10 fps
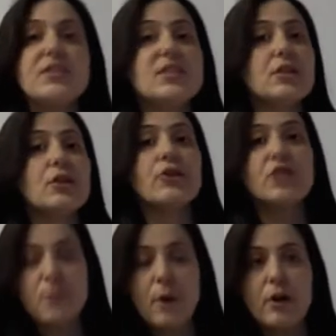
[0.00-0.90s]
still or
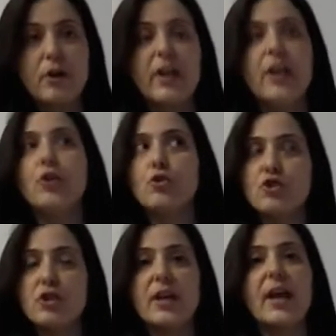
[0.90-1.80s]
sparkling.
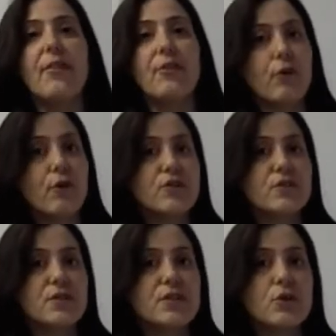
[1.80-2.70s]
Usually at the
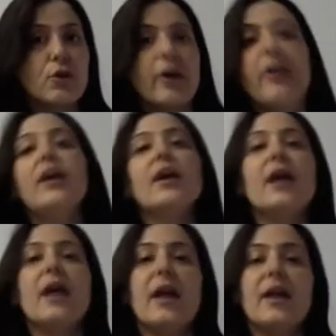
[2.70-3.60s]
grocery store,
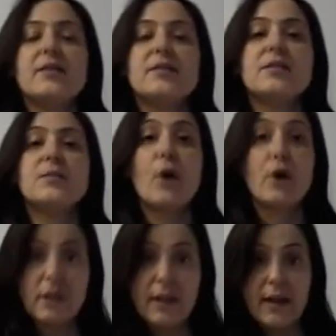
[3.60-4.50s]
it's
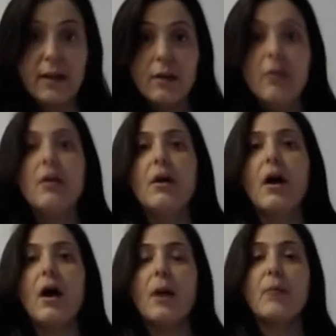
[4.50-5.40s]
sparkling.
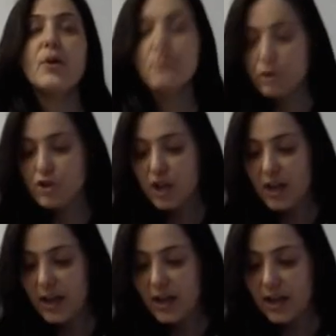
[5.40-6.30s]
Um, kombucha
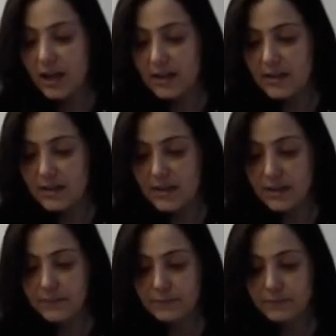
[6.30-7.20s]
is
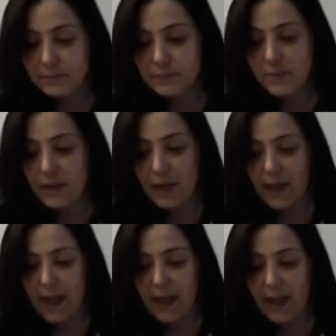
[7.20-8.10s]

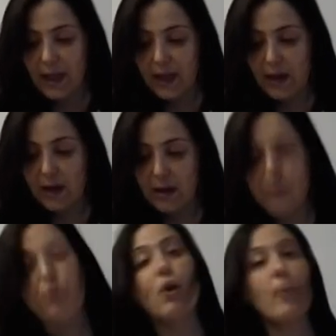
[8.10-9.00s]
a uh,
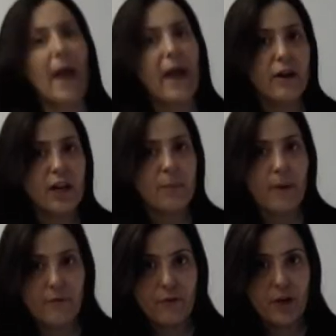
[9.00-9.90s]
probiotic
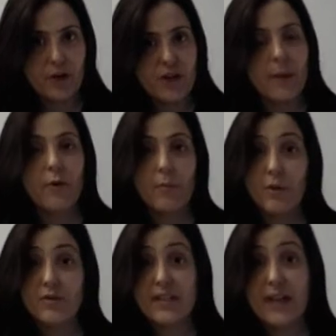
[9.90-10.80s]
beverage that
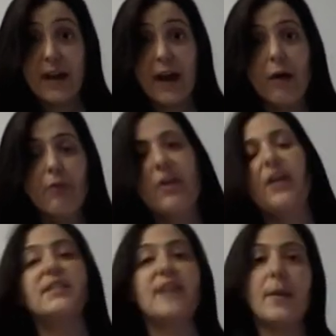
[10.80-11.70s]
promotes gut health. It
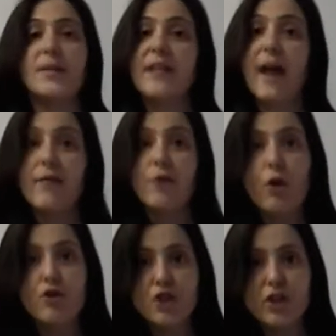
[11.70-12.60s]
contains live
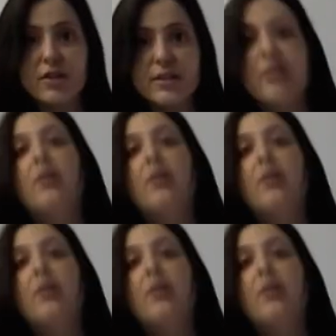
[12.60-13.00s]
cultures,